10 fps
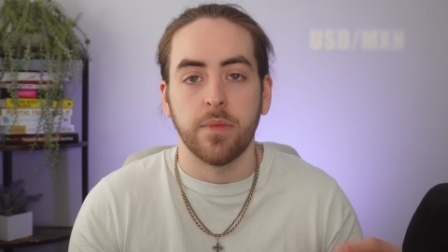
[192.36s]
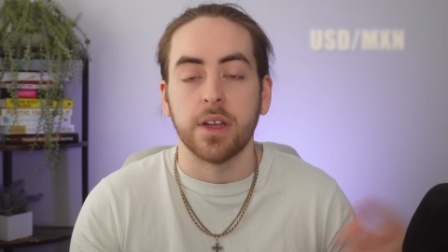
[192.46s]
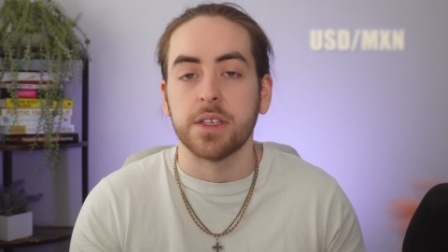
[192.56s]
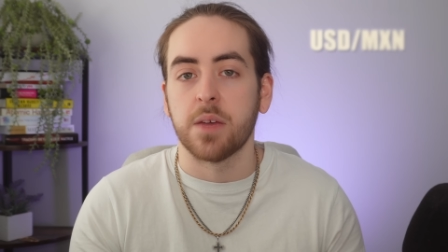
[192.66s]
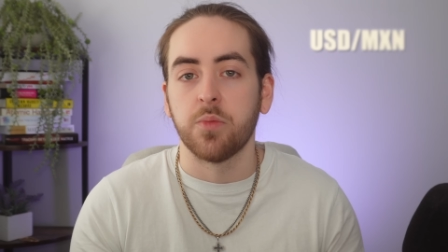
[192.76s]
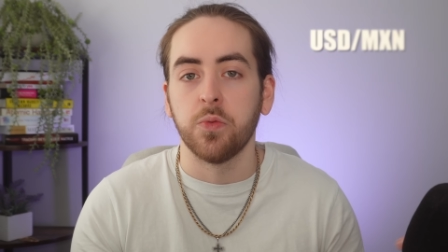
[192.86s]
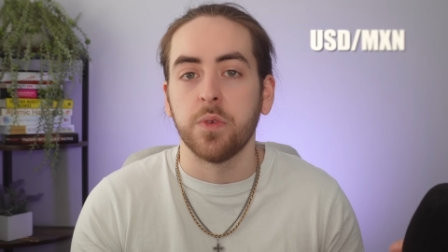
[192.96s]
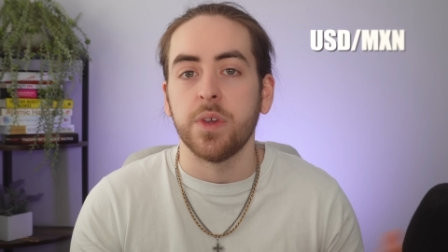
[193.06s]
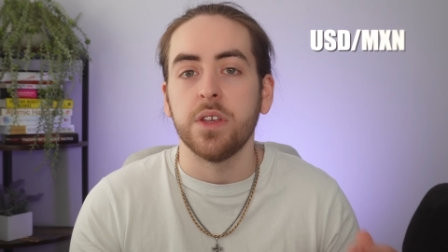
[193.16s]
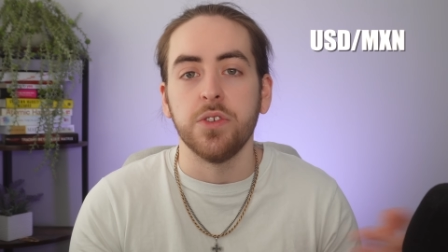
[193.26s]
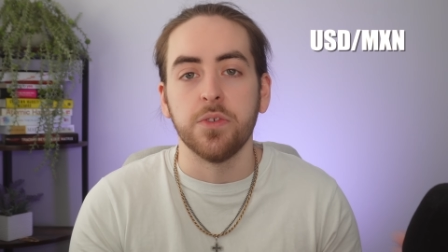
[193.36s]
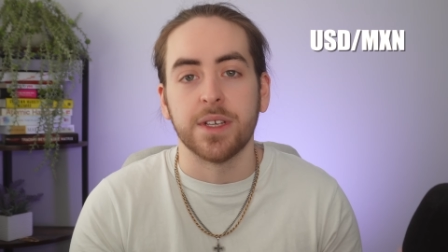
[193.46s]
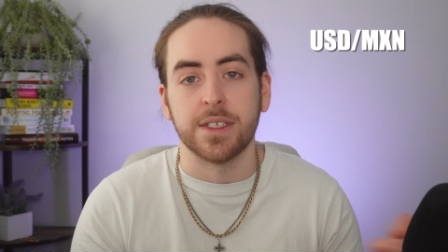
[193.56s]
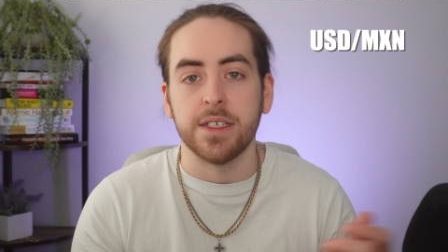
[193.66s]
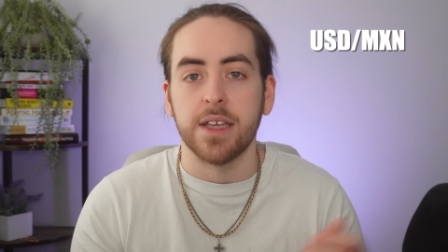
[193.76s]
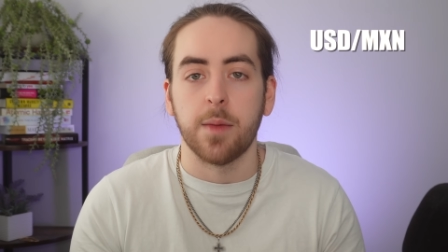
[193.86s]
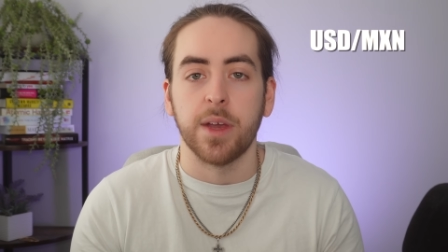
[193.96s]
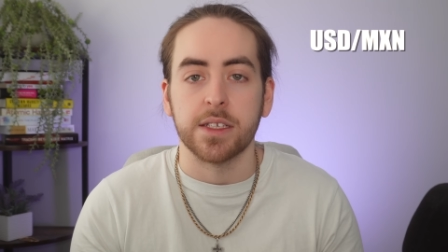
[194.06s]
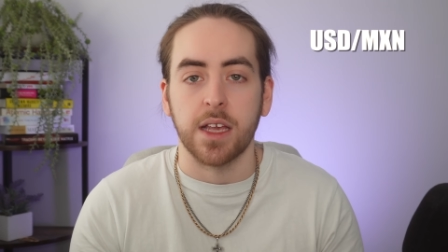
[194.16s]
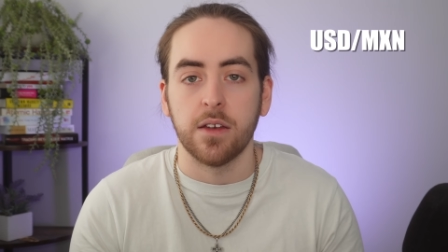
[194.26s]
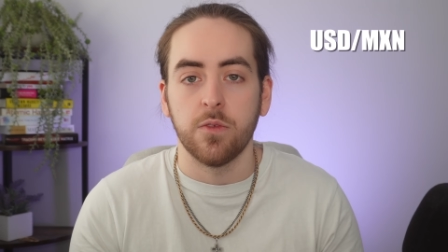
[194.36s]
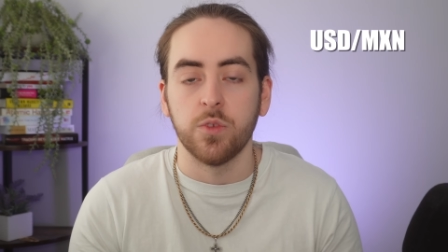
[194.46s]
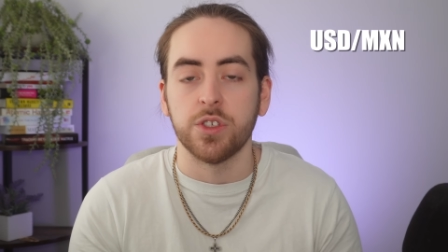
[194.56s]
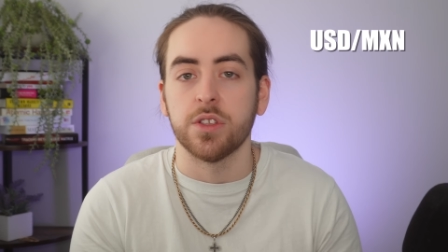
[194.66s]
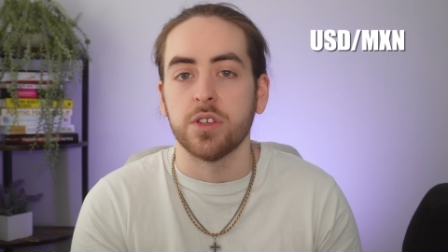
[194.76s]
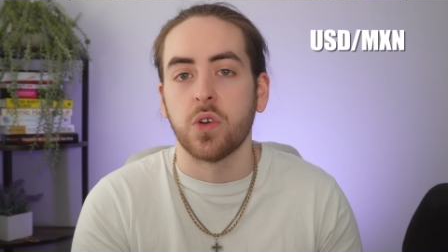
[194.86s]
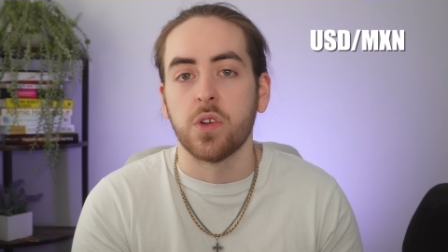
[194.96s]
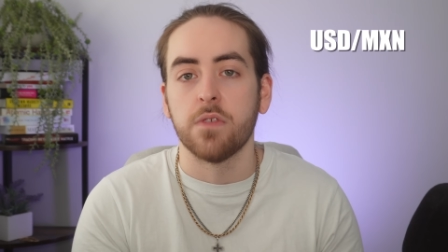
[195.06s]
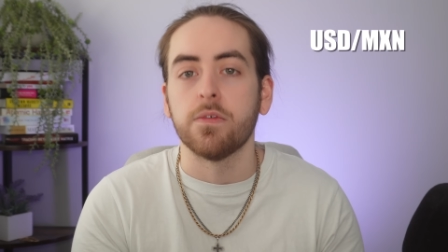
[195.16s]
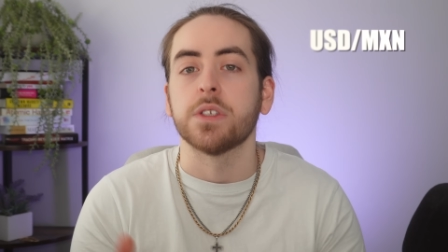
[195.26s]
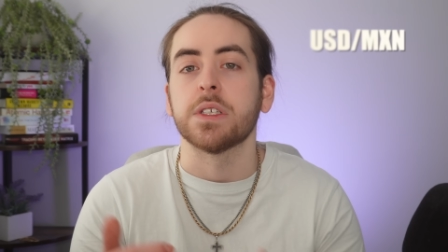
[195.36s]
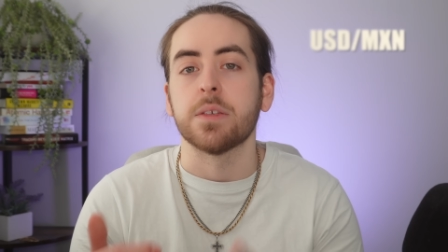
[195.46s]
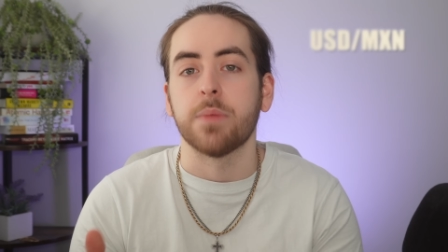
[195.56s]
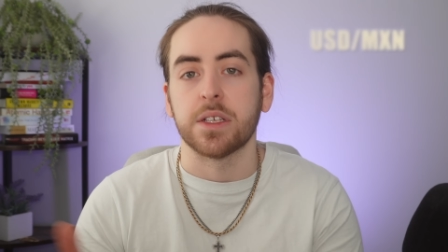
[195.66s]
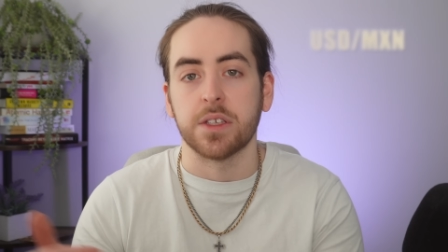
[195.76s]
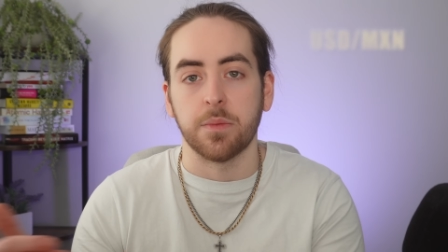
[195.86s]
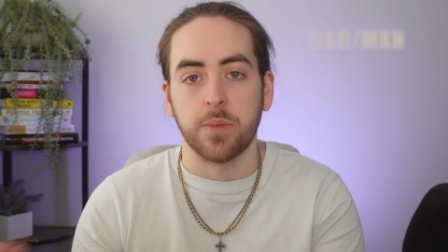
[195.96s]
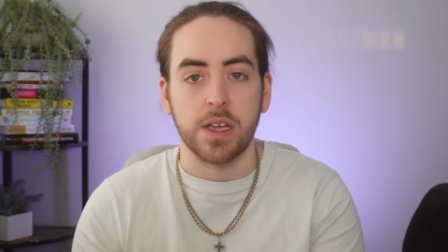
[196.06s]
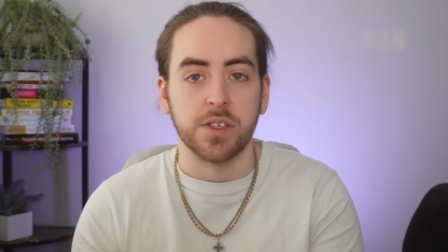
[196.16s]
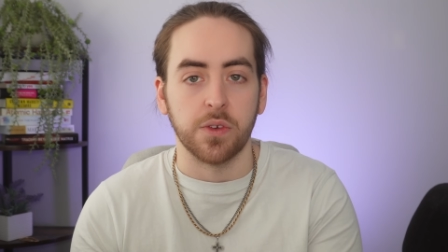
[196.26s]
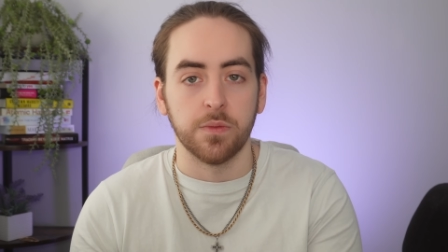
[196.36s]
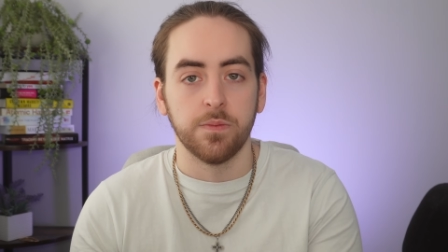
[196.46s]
An example would be U S D M X N, which is the dollar versus the Mexican peso.